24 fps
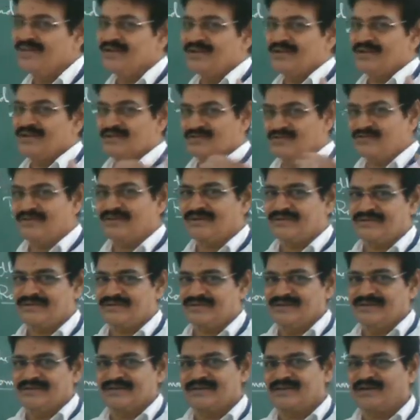
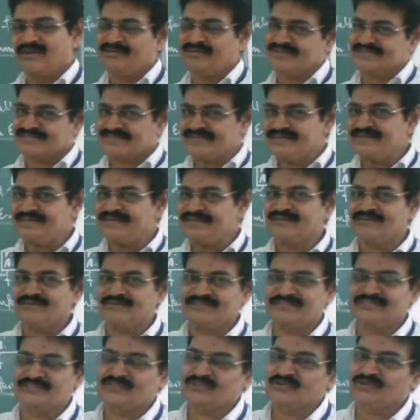ruler now ascended on
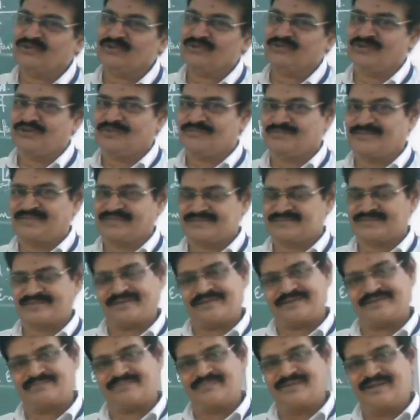the throne of this
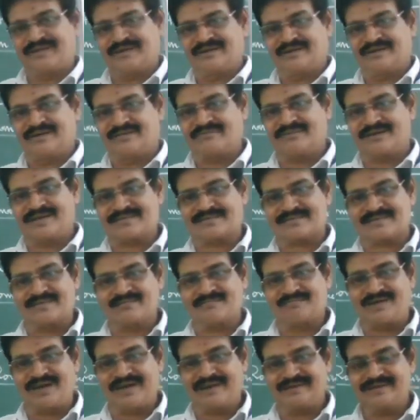vast
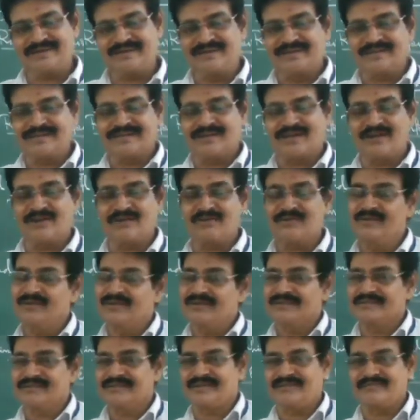empire, now
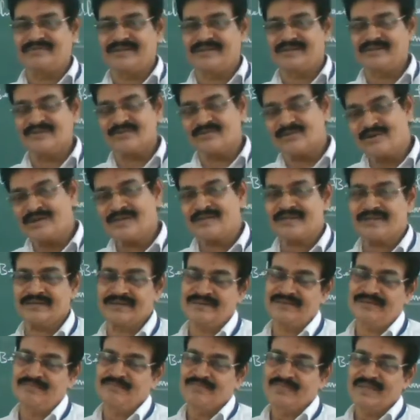they were not
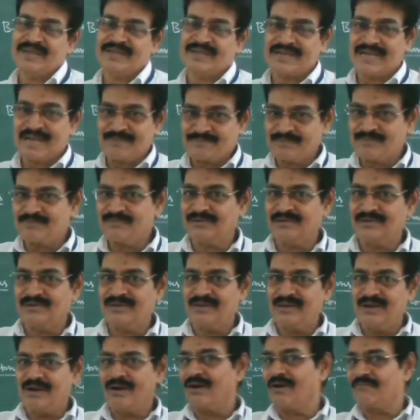
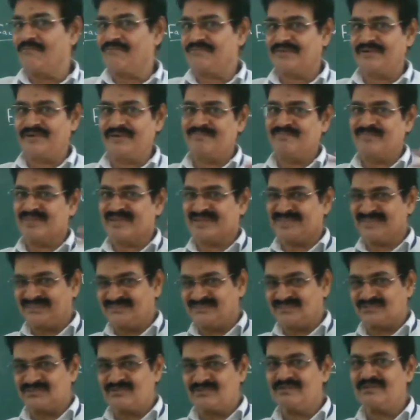capable of
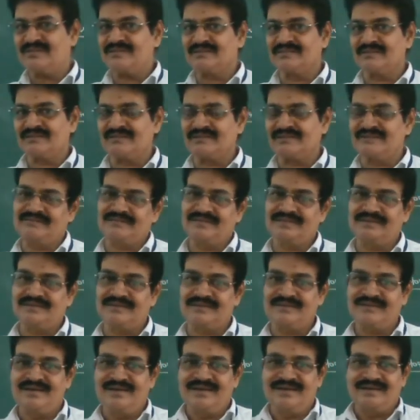controlling
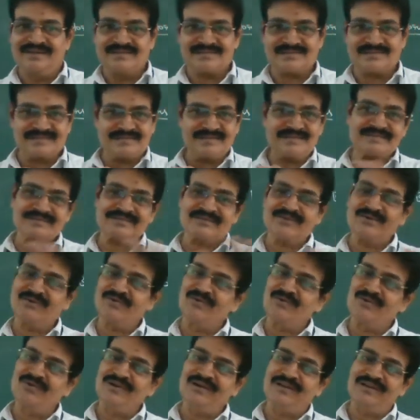their strict
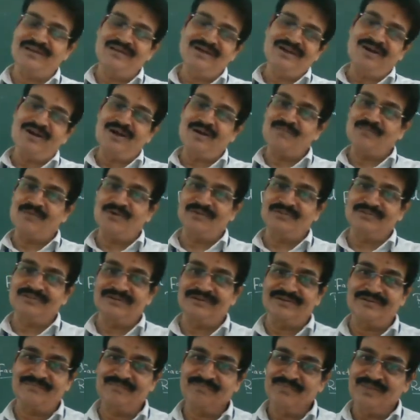hold upon
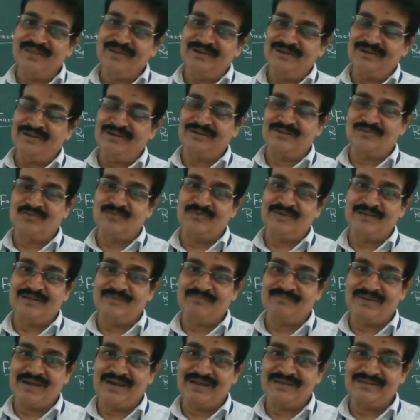the Roman
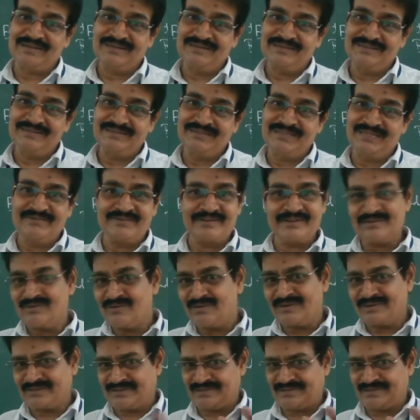Empire. They were not.